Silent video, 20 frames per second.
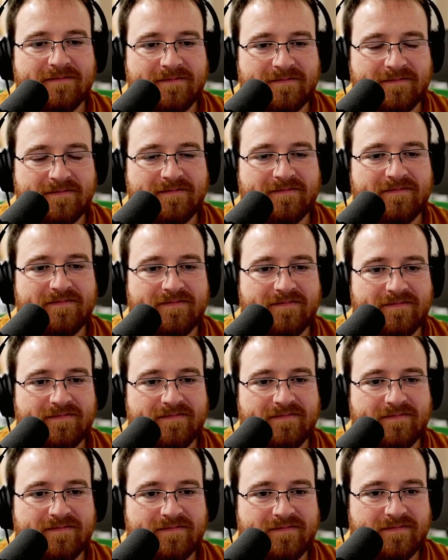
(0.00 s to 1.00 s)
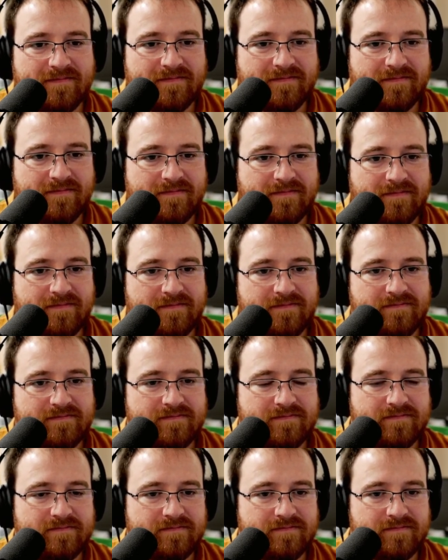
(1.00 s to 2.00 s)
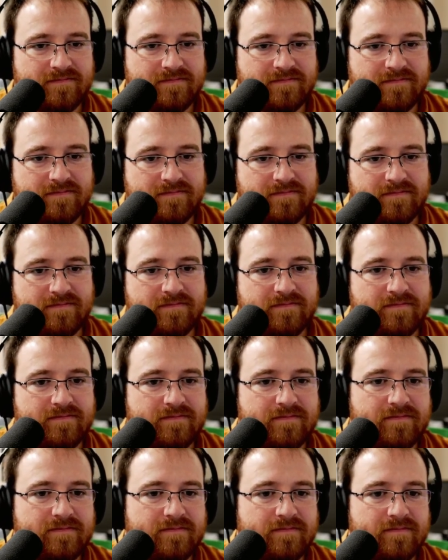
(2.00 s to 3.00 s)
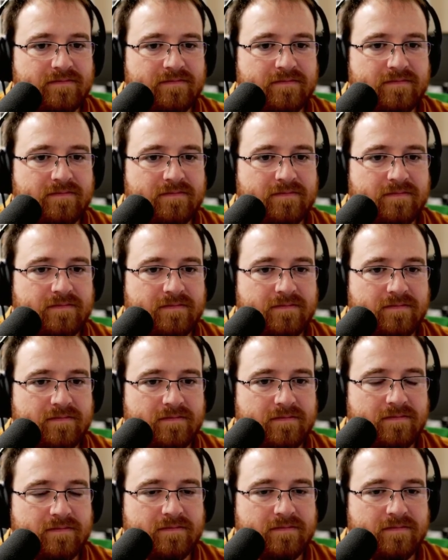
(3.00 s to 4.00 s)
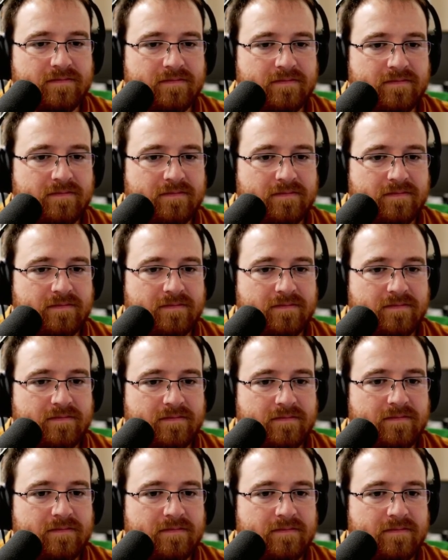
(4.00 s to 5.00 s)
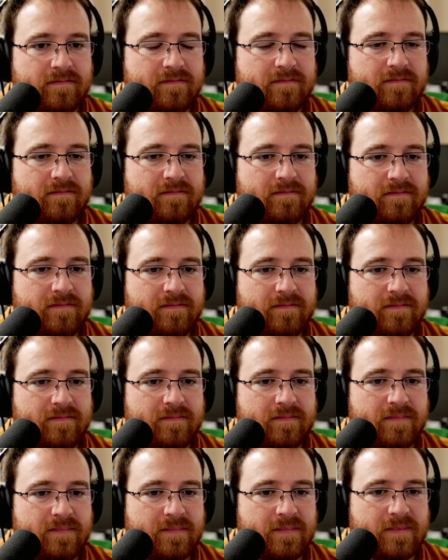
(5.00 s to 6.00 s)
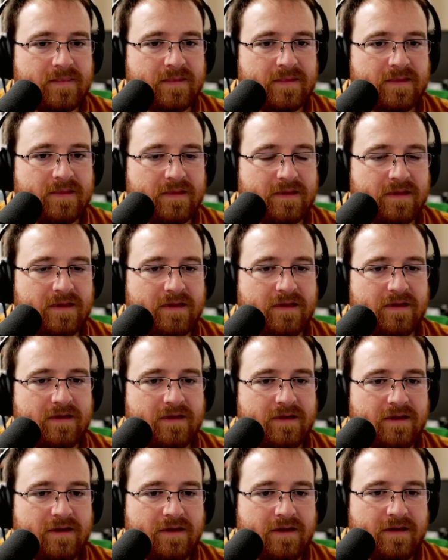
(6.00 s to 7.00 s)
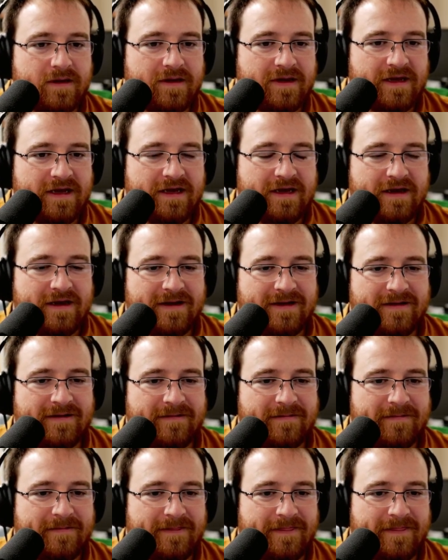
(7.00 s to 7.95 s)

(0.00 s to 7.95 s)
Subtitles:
No words are spoken by the person on screen.